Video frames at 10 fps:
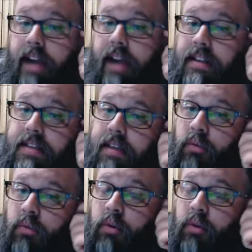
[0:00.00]
in the same
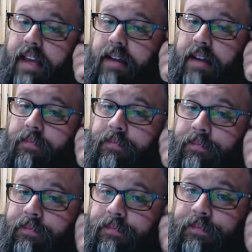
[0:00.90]
room again.
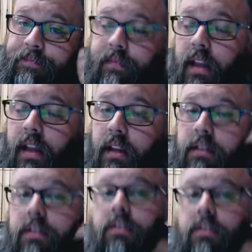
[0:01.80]

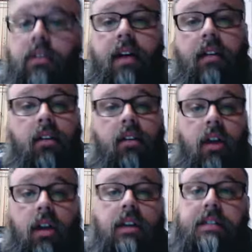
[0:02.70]
Don't know how
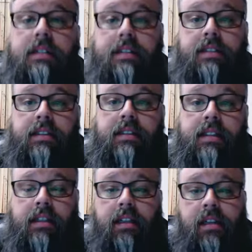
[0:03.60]
long
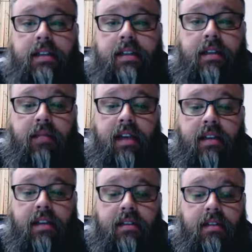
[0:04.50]
it's going to be
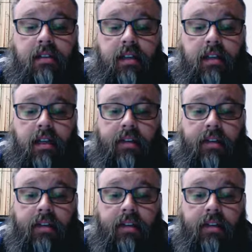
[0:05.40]
until